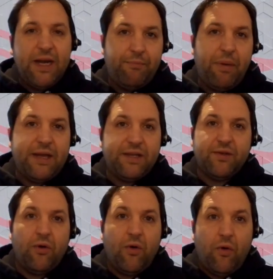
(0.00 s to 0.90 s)
really
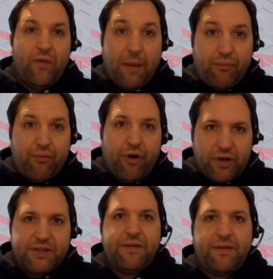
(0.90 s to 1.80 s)
based on that
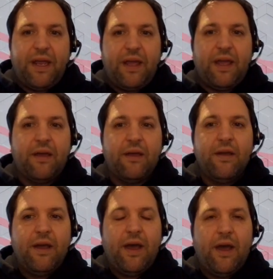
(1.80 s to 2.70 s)
product thinking